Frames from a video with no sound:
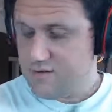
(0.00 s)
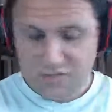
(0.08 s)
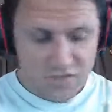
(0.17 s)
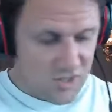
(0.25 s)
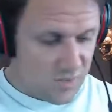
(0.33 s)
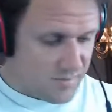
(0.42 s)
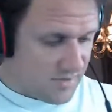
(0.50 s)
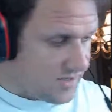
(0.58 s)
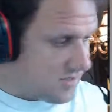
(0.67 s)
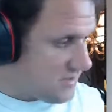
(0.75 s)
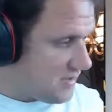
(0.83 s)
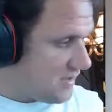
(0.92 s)

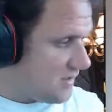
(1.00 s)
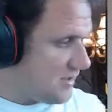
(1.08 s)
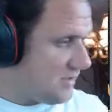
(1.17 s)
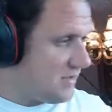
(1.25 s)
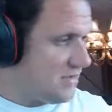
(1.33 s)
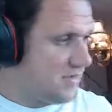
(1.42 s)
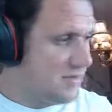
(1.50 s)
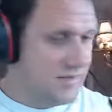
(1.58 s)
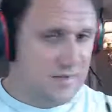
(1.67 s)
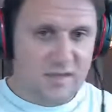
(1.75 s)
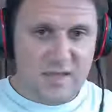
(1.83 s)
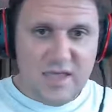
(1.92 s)
sharpness.
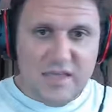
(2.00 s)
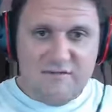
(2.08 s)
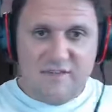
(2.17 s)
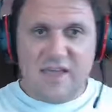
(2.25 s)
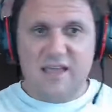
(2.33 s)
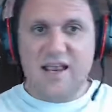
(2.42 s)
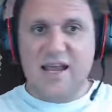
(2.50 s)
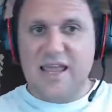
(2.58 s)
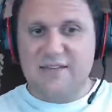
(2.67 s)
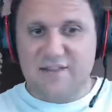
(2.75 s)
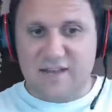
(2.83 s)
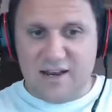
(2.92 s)
Very
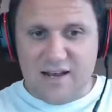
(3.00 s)
clever,